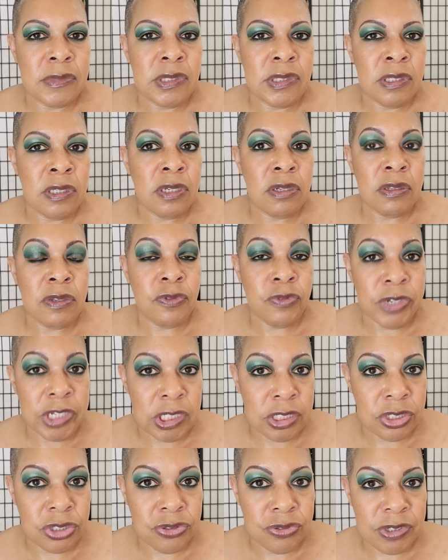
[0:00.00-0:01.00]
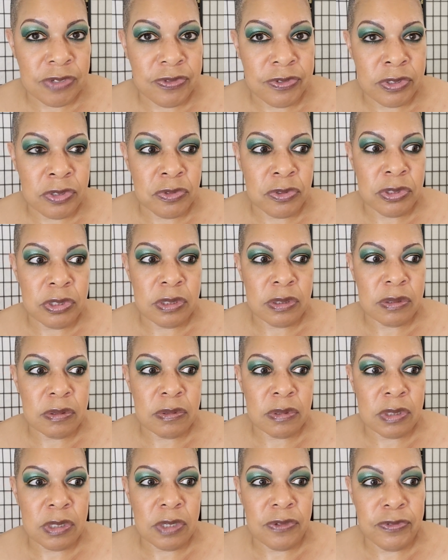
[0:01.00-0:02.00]
you know the registry for doing
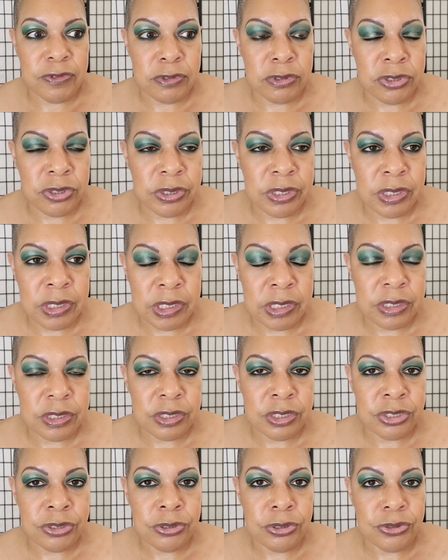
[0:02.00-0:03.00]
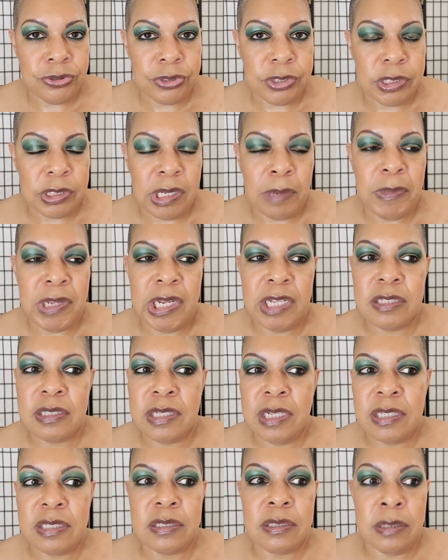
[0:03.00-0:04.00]
stuff you shouldn't have did to children. I mean, that
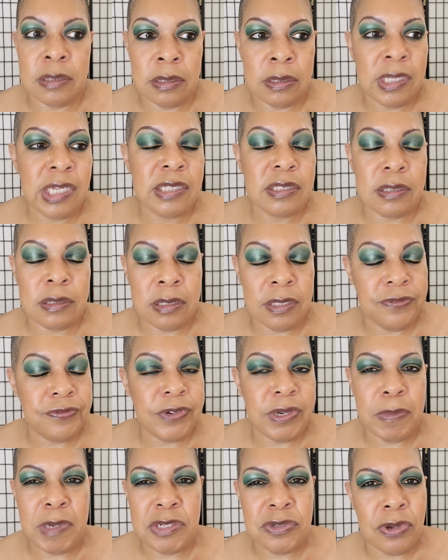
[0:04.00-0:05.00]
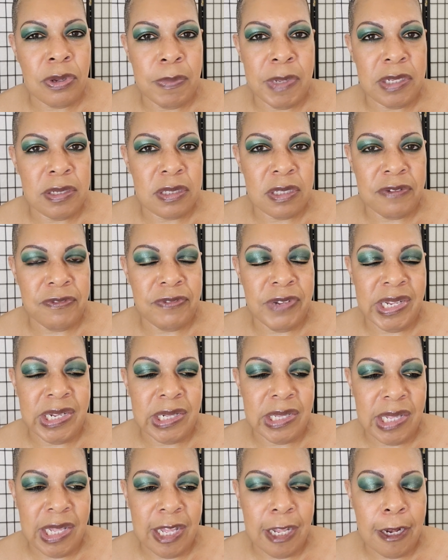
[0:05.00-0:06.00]
that's that's different. I'm not talking about stuff
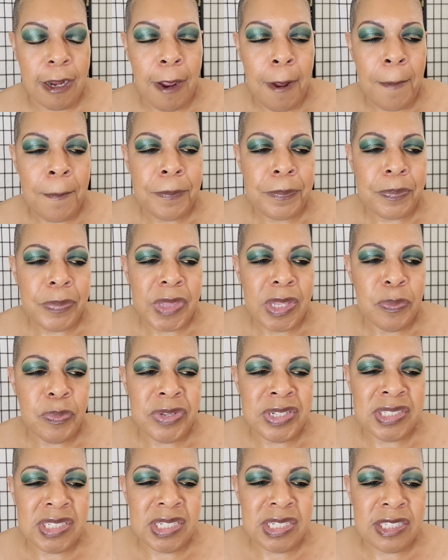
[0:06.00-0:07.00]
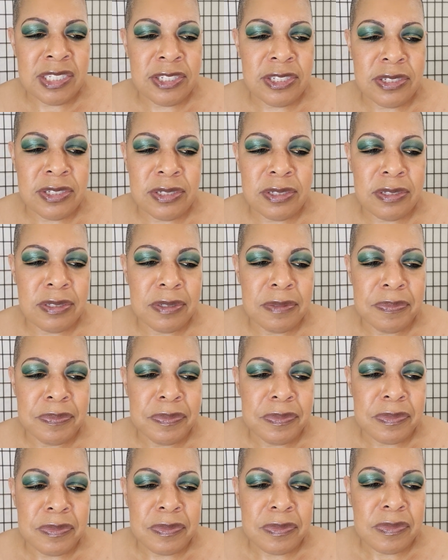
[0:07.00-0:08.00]
like that, but just
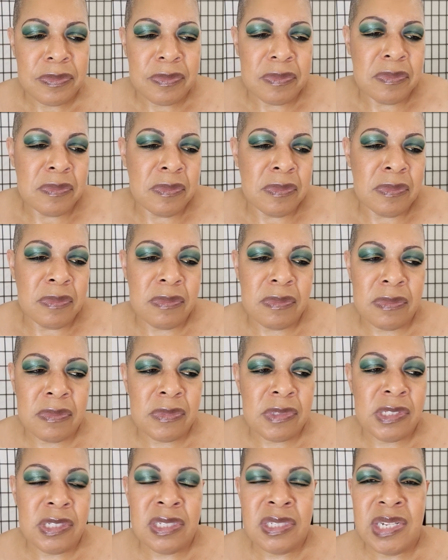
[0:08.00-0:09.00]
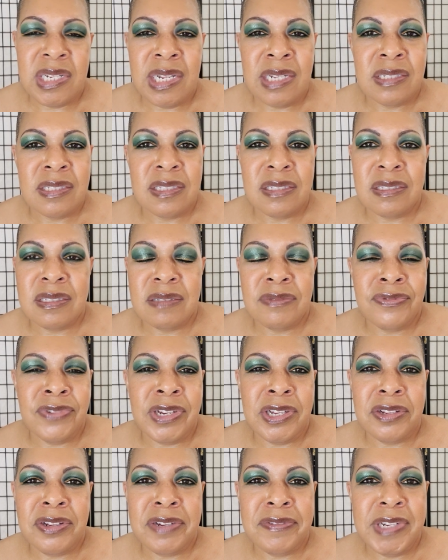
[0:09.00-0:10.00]
just like just
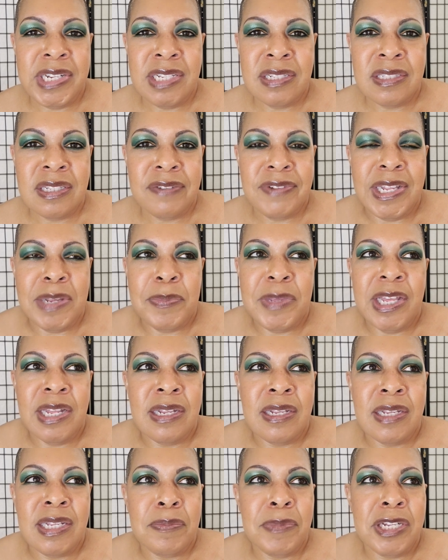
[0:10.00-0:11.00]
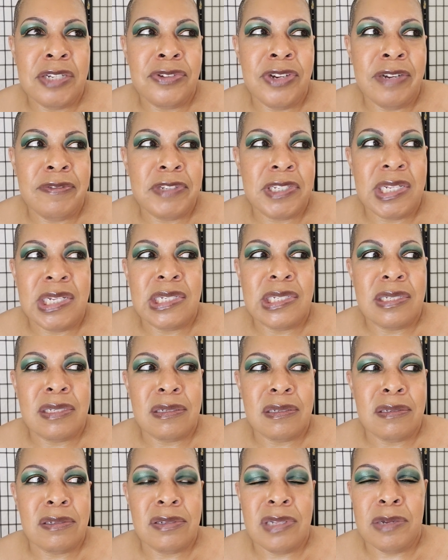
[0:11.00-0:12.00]
regular everyday stuff. Like me, I didn't get my driver's
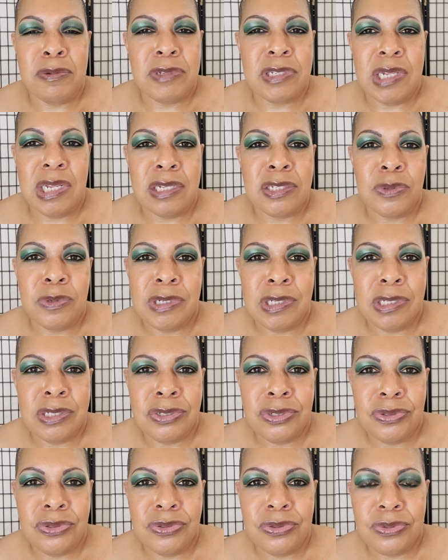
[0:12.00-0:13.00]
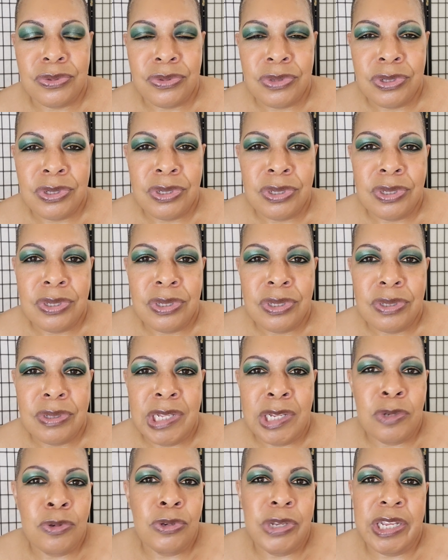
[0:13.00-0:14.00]
license until I was like 22.
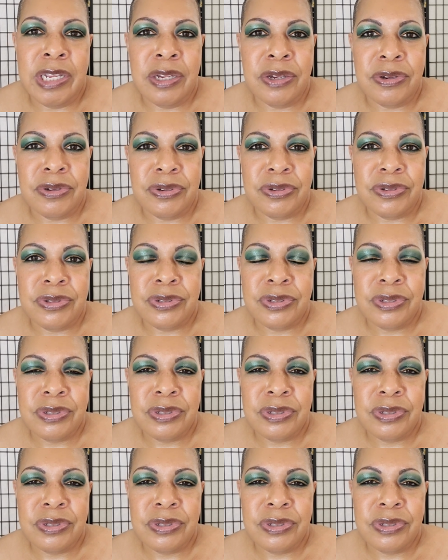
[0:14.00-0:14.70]
Like, who cares?